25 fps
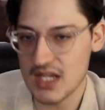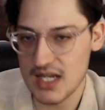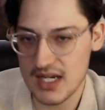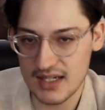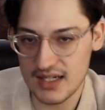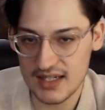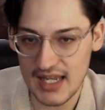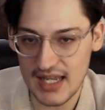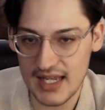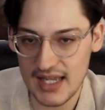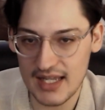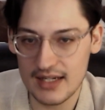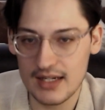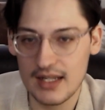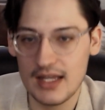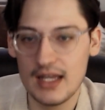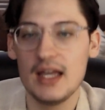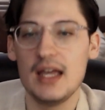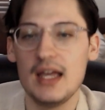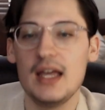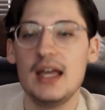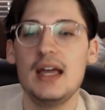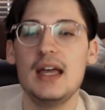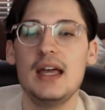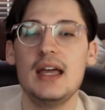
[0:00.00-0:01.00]
Again,
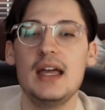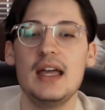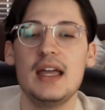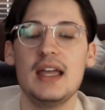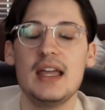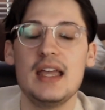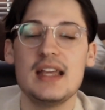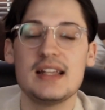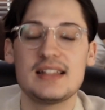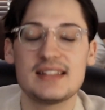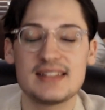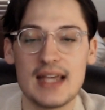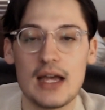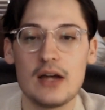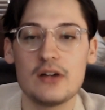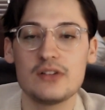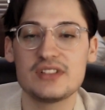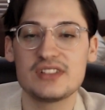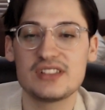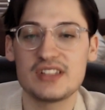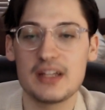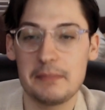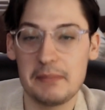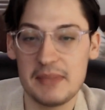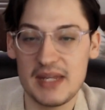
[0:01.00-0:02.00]
it
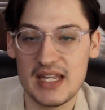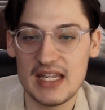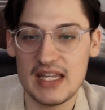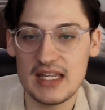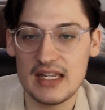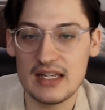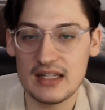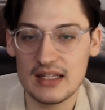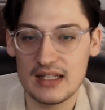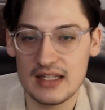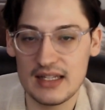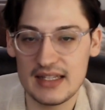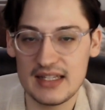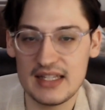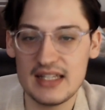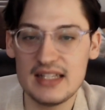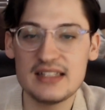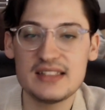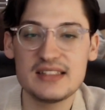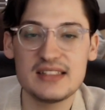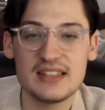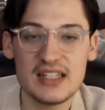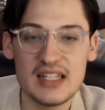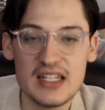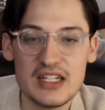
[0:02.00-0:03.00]
sounds to me
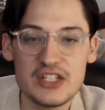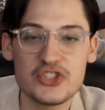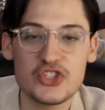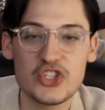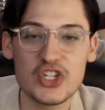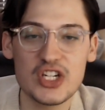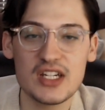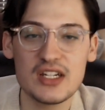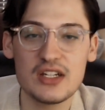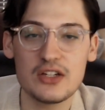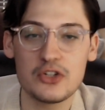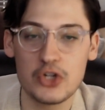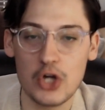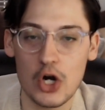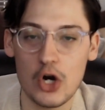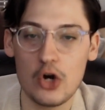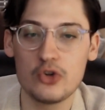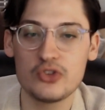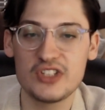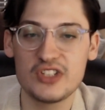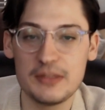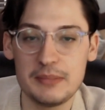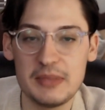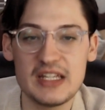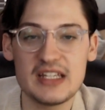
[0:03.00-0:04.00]
he's teaching
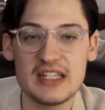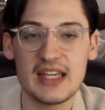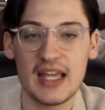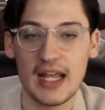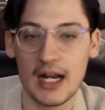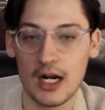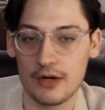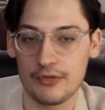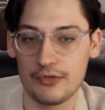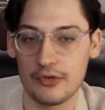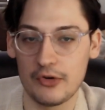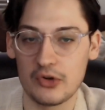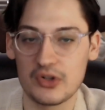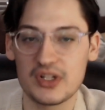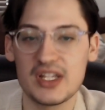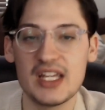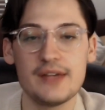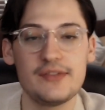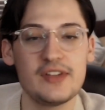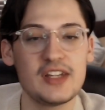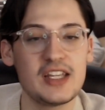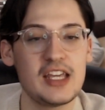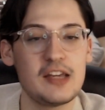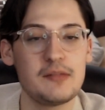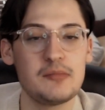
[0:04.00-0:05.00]
Gon to be careful,
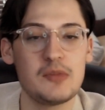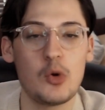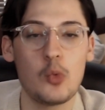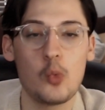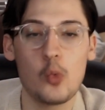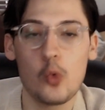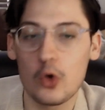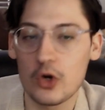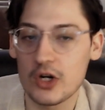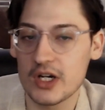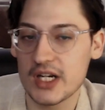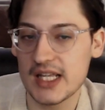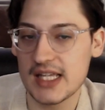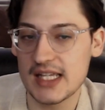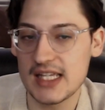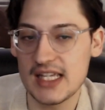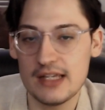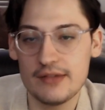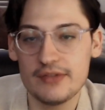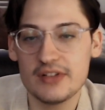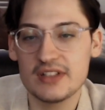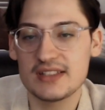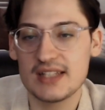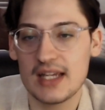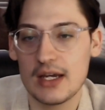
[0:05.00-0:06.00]
giving him a warning. He
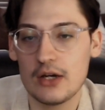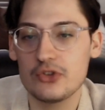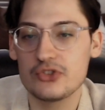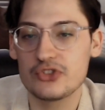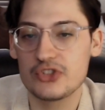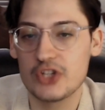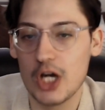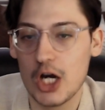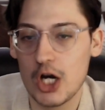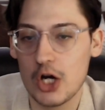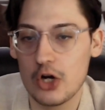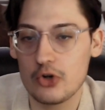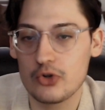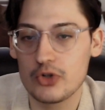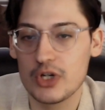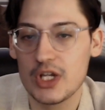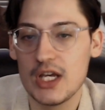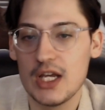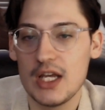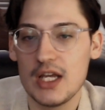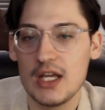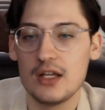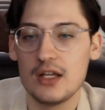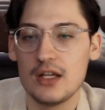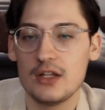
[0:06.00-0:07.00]
even tells Gon,
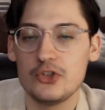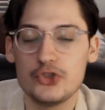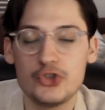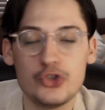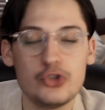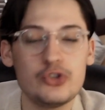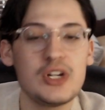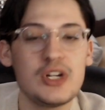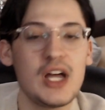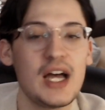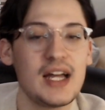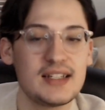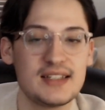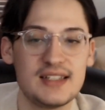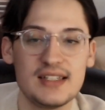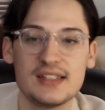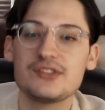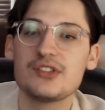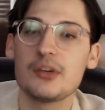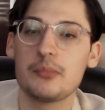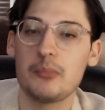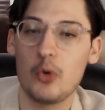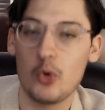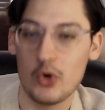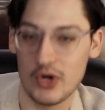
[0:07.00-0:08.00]
do not
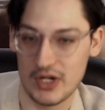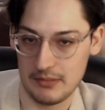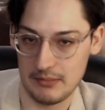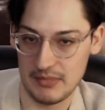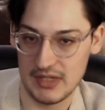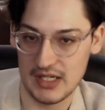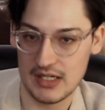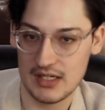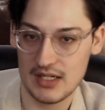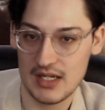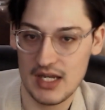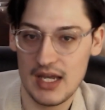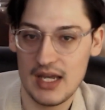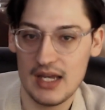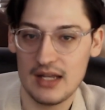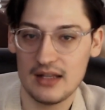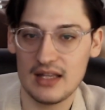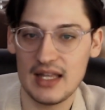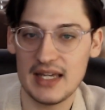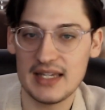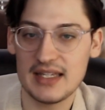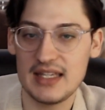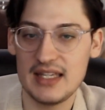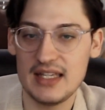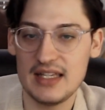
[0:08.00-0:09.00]
disappoint me.
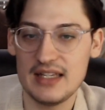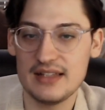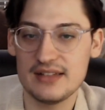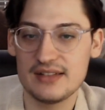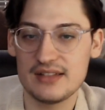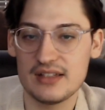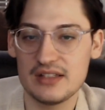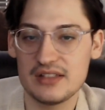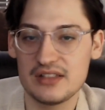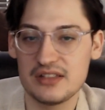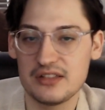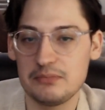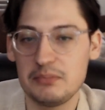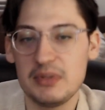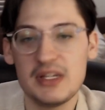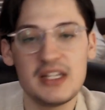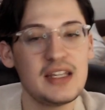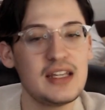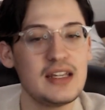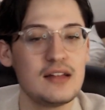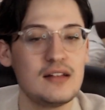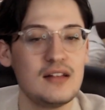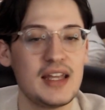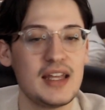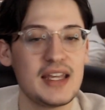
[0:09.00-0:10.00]
Like he's
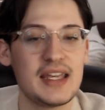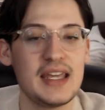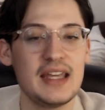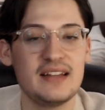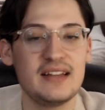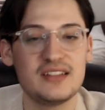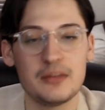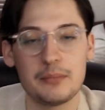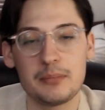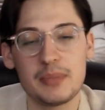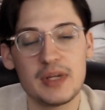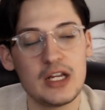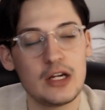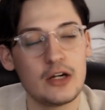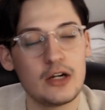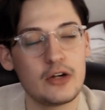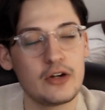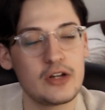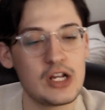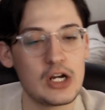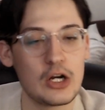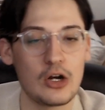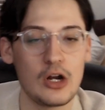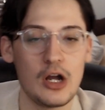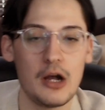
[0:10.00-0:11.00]
speaking like a
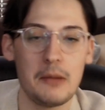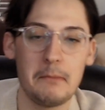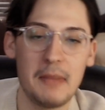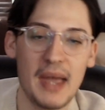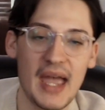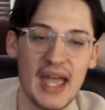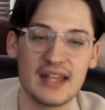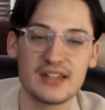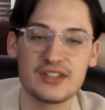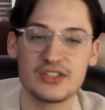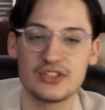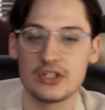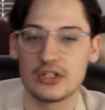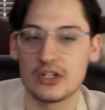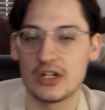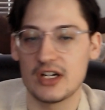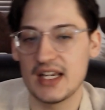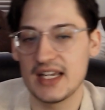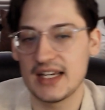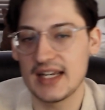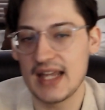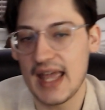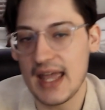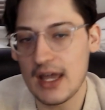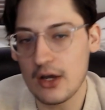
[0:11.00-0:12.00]
superior, a master,
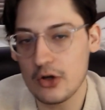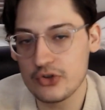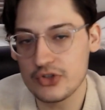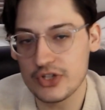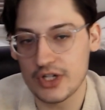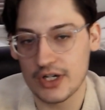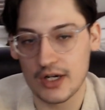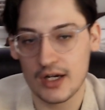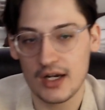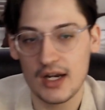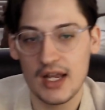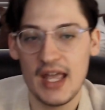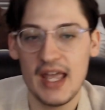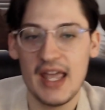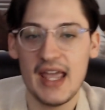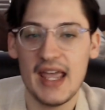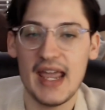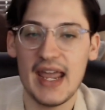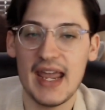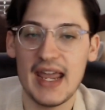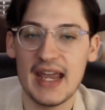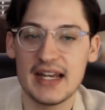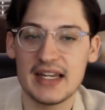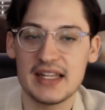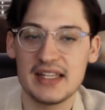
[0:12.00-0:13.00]
an elder.
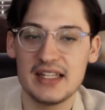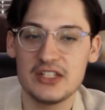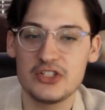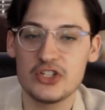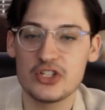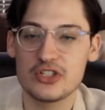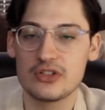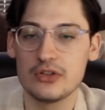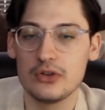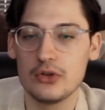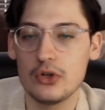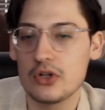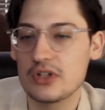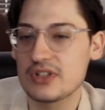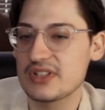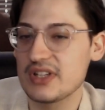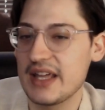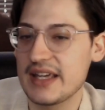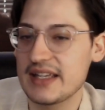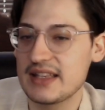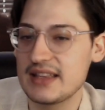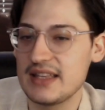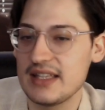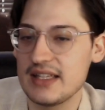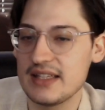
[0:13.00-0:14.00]
And he just looks
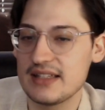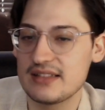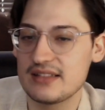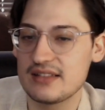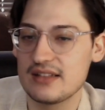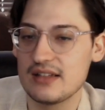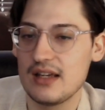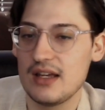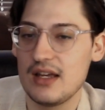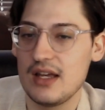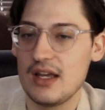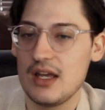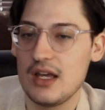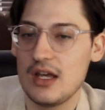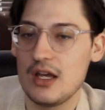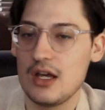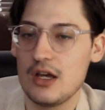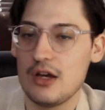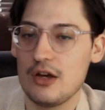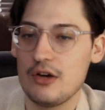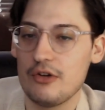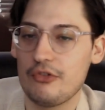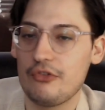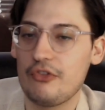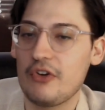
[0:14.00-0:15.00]
like this
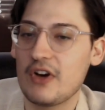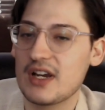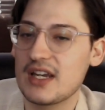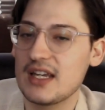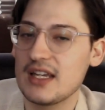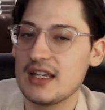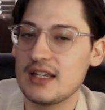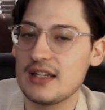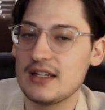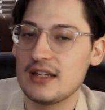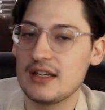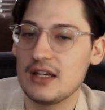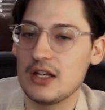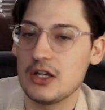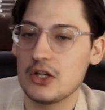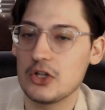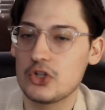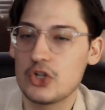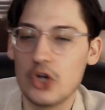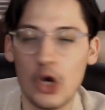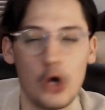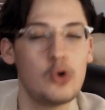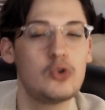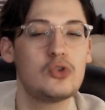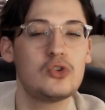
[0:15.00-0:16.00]
fucking
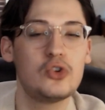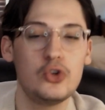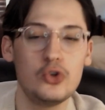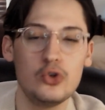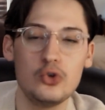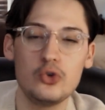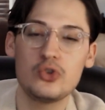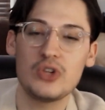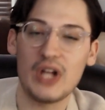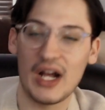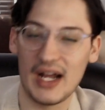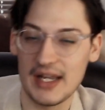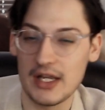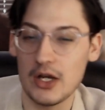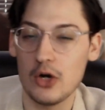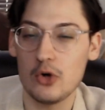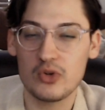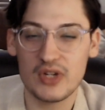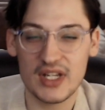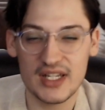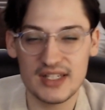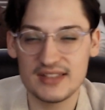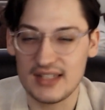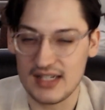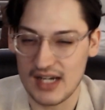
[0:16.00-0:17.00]
Goku
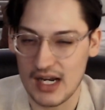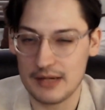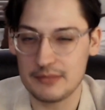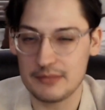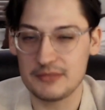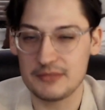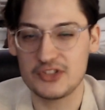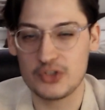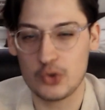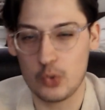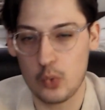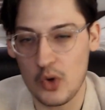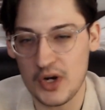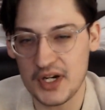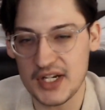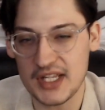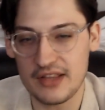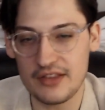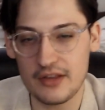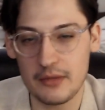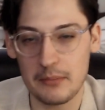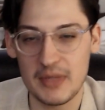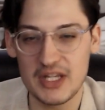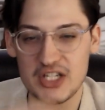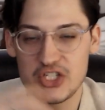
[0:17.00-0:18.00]
Kaioken times 20,
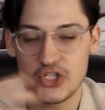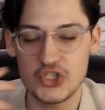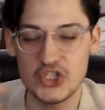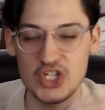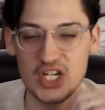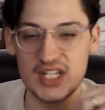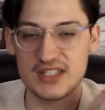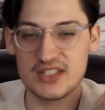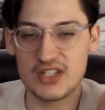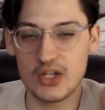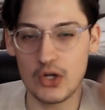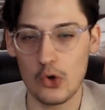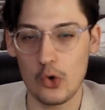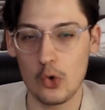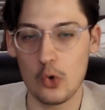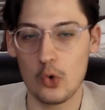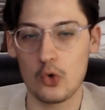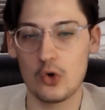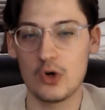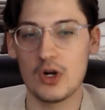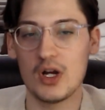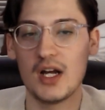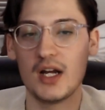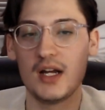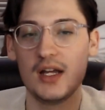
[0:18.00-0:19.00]
the magenta
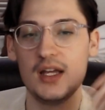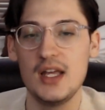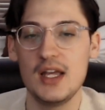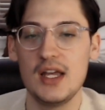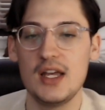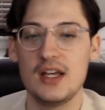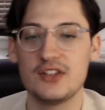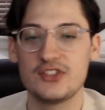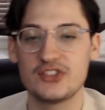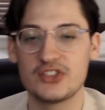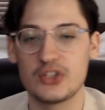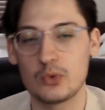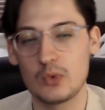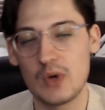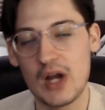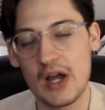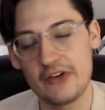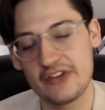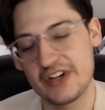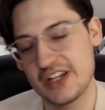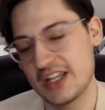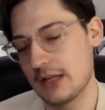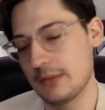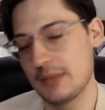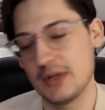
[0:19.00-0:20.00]
aura
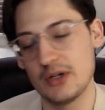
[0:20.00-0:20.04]
surrounding him.